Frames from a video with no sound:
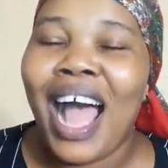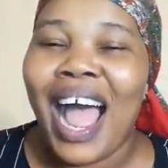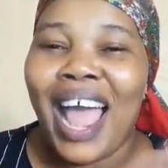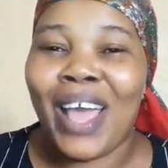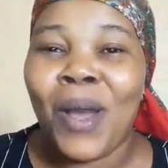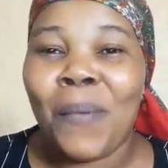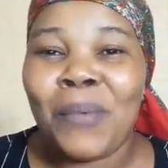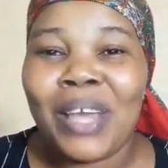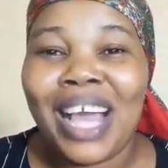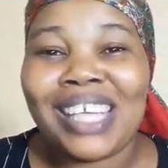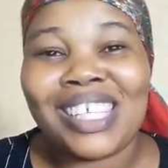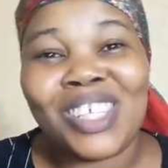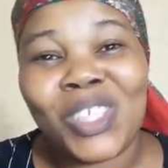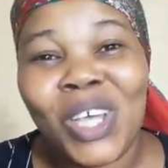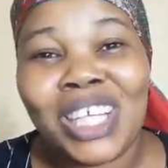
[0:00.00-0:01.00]
I hope you
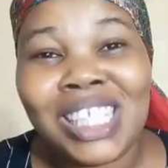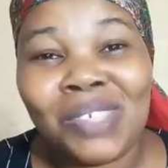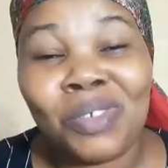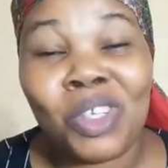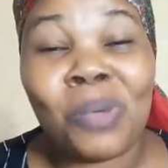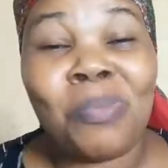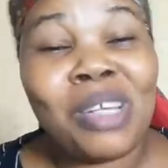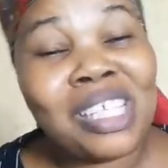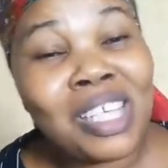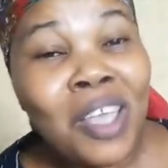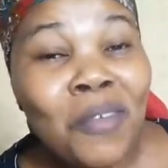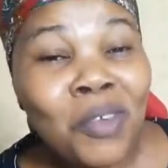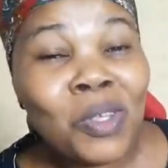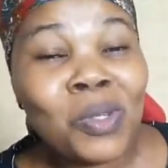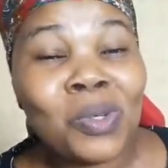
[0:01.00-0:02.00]
guys enjoyed this video. Please,
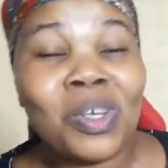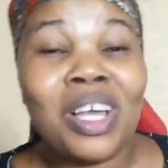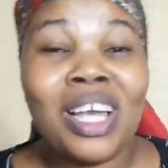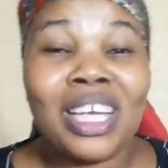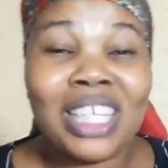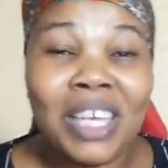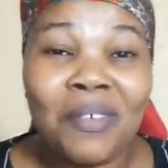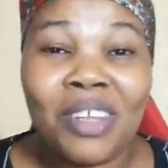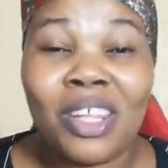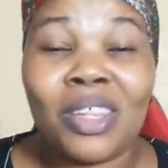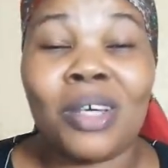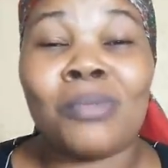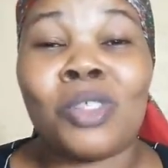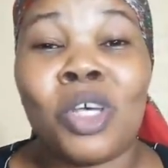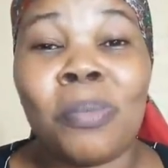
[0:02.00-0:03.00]
if you do, give it a
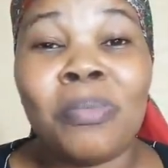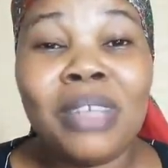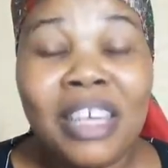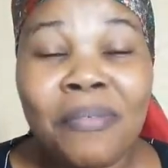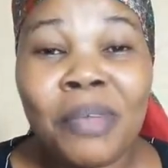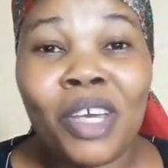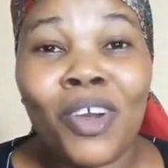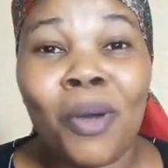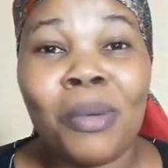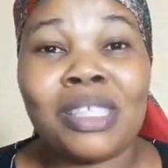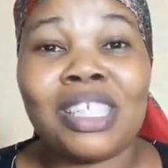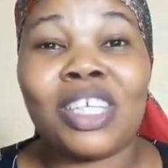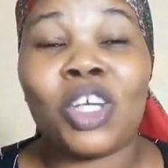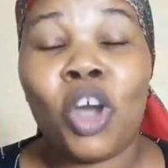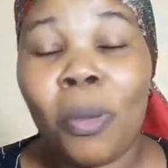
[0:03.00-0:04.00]
thumbs up, leave me a
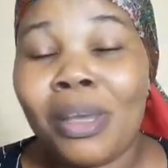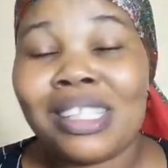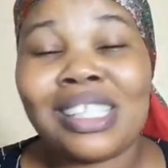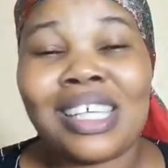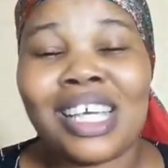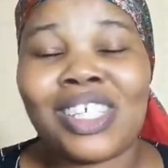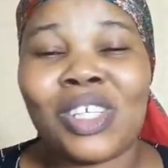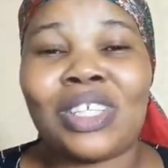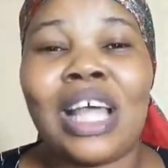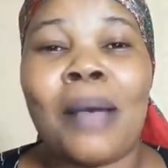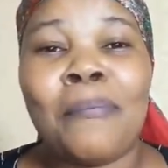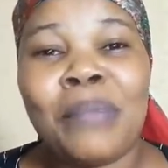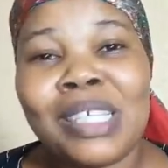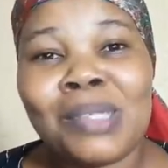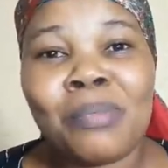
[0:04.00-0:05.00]
comment in the comment section,
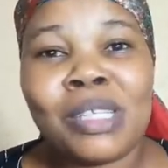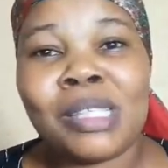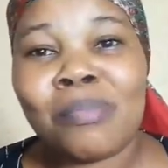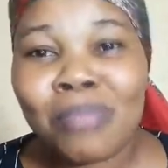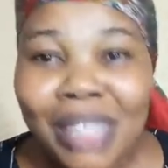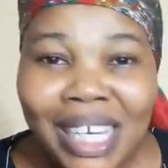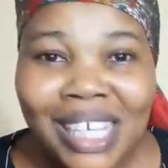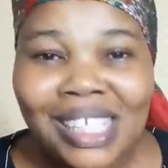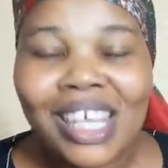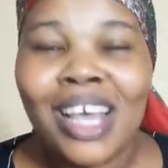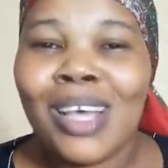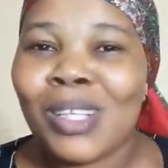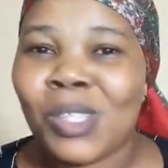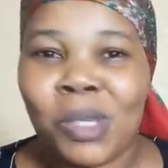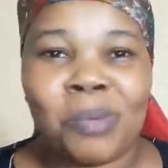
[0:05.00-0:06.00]
and please
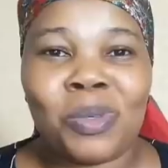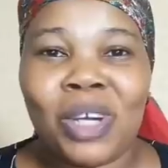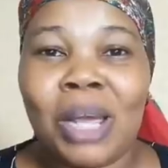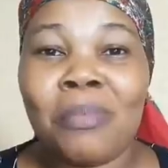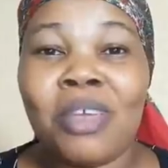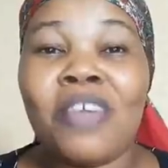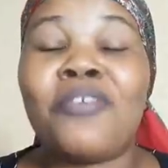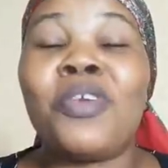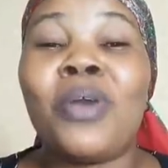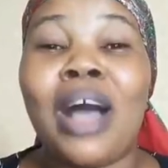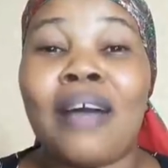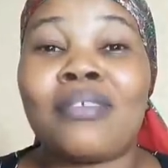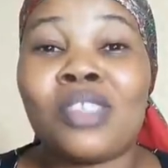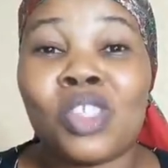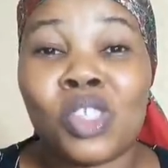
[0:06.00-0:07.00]
subscribe if you
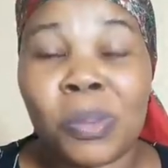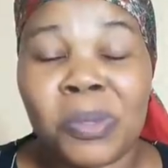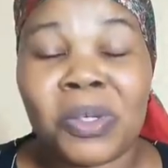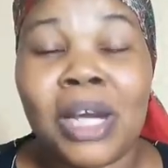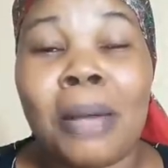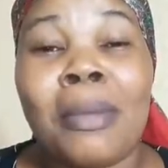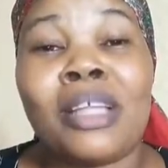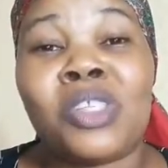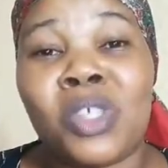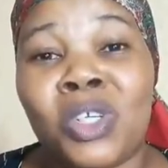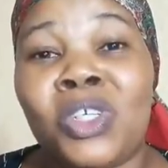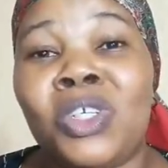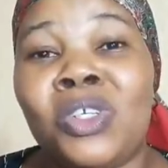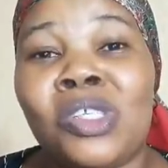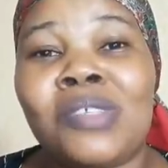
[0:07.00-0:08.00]
haven't subscribed, and turn
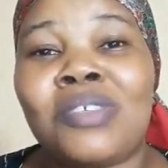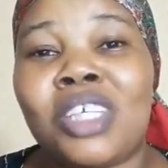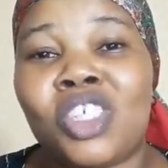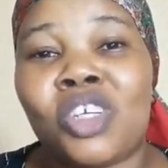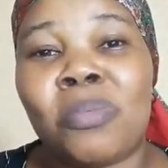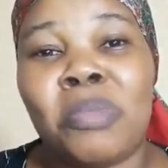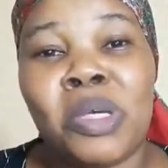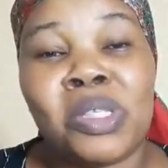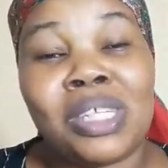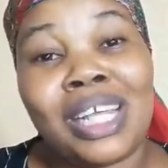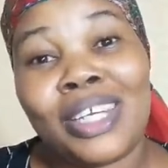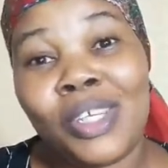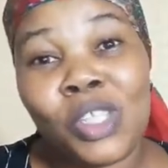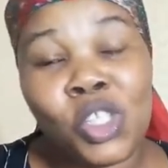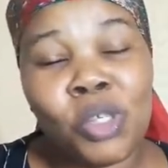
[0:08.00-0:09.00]
on your notification bell so
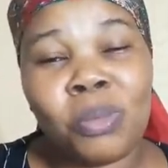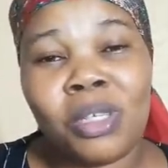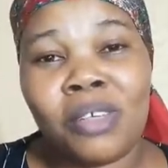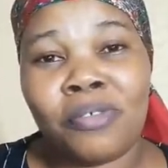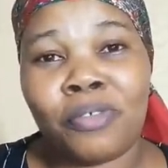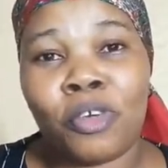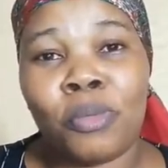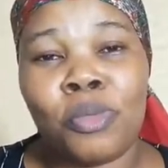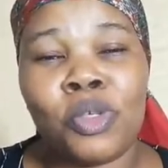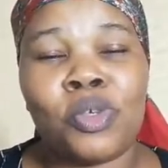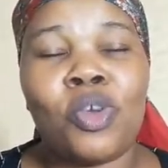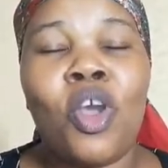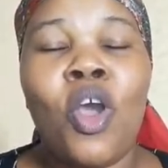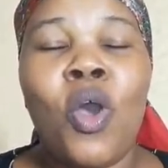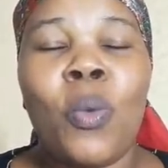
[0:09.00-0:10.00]
that YouTube will inform you
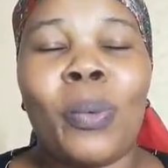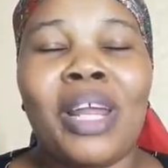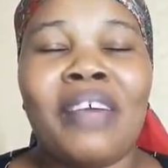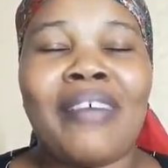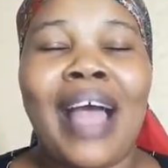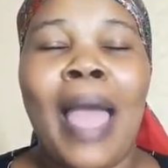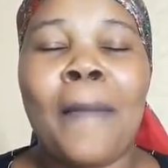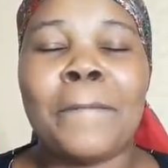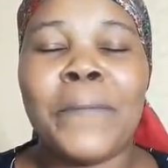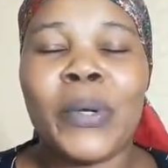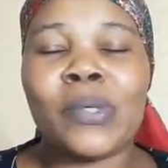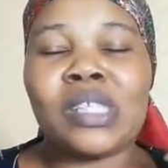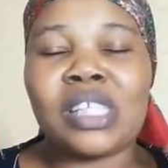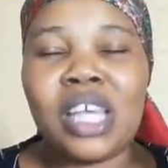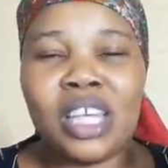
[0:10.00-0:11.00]
whenever I
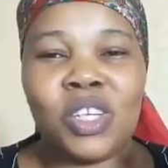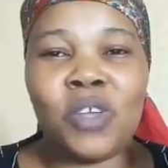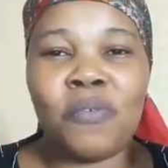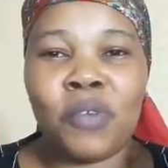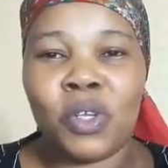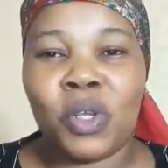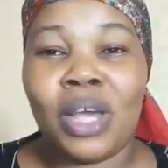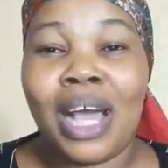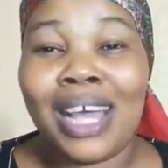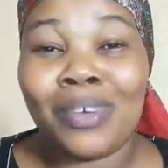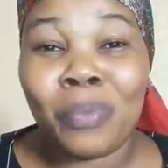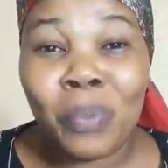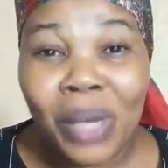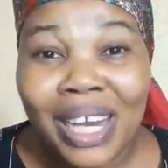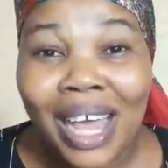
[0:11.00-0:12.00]
post a new video.
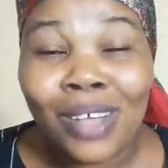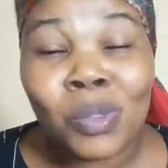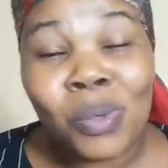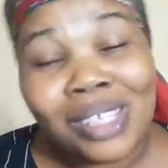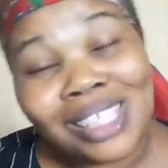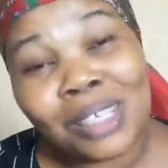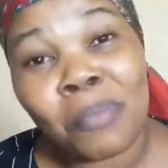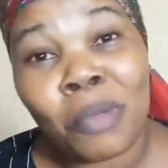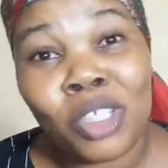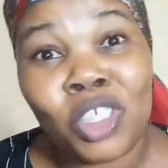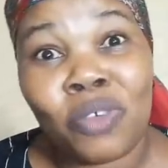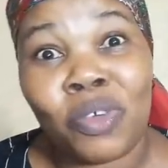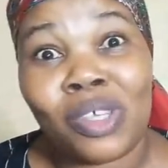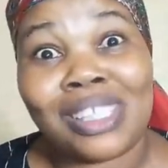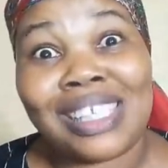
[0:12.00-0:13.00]
And without wasting
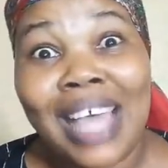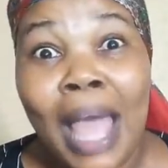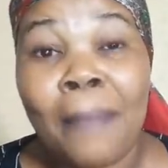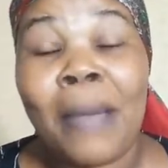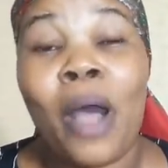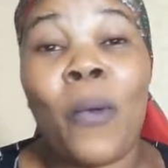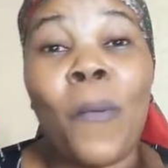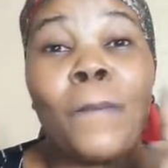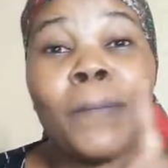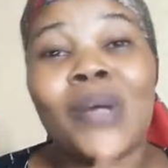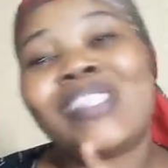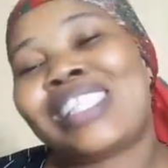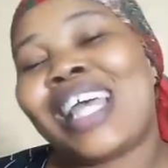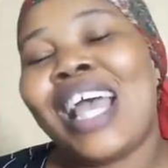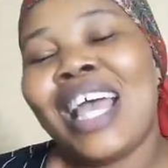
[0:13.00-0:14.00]
much of your time, I will
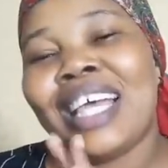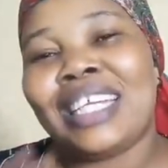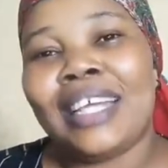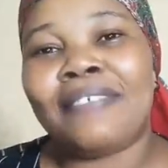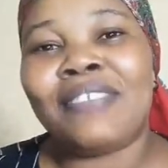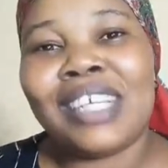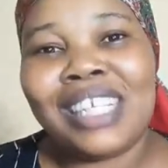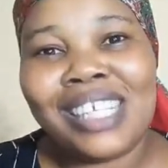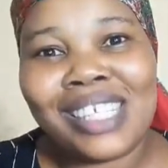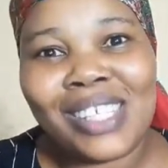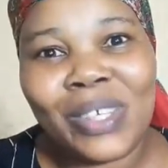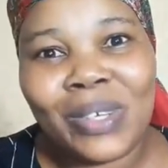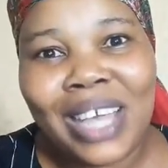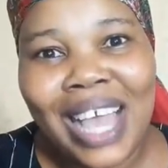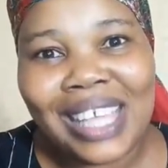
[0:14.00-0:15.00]
most definitely
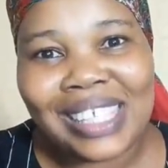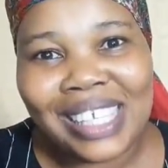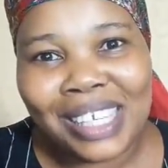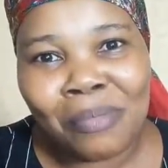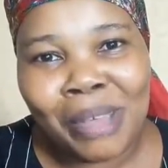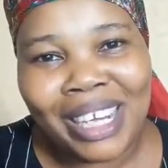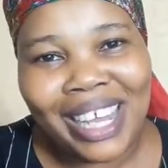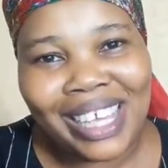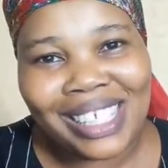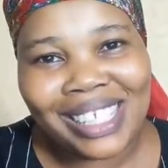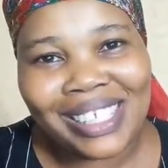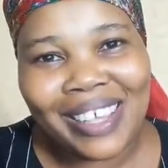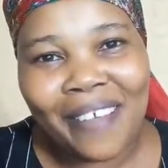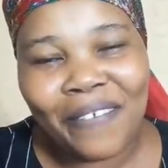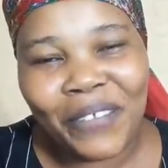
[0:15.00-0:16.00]
see you guys in my
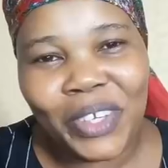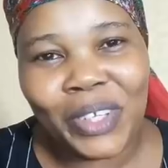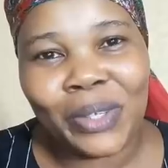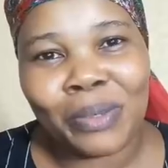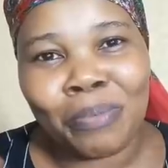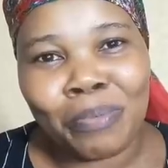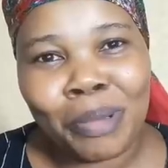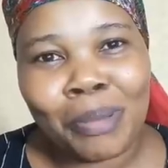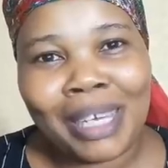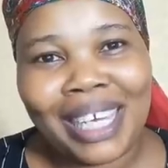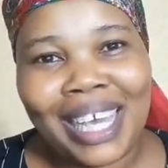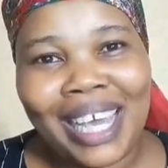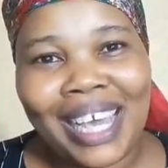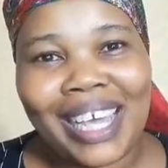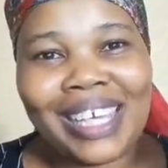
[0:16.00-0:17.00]
next video. Bye bye,
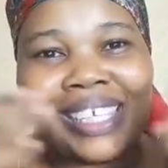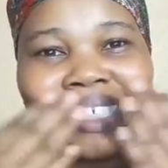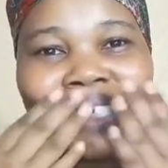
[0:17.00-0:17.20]
guys.